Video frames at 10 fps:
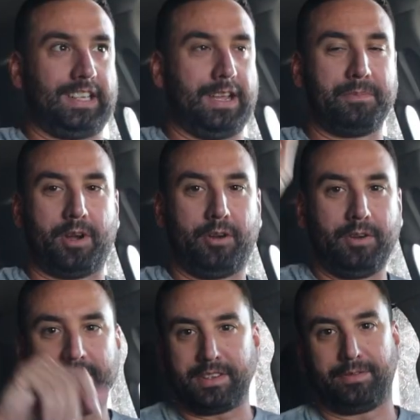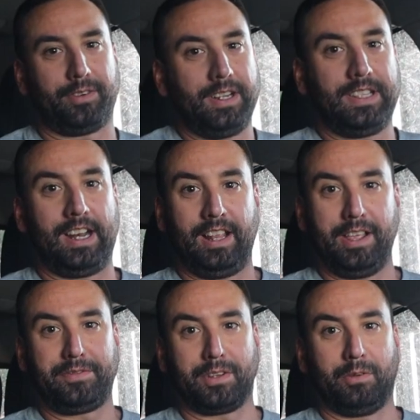I'm always afraid that I
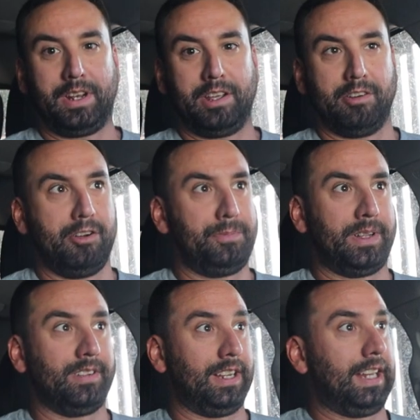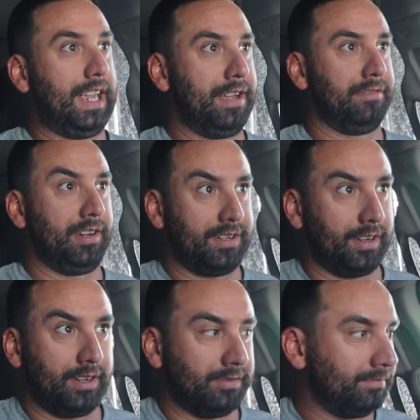left a window open, like every
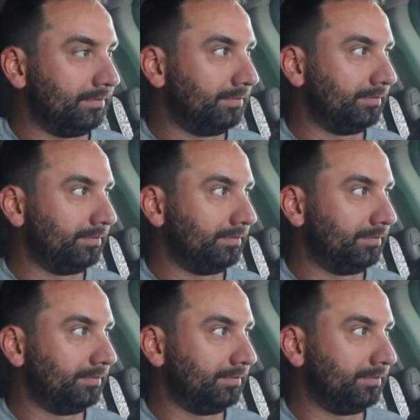time.